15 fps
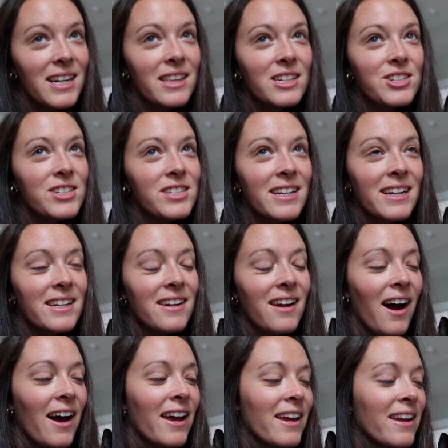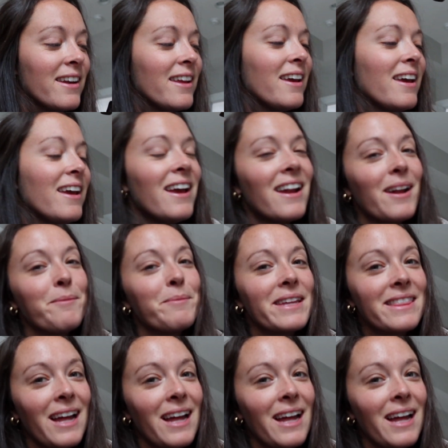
I think she's like 9, and I'm like,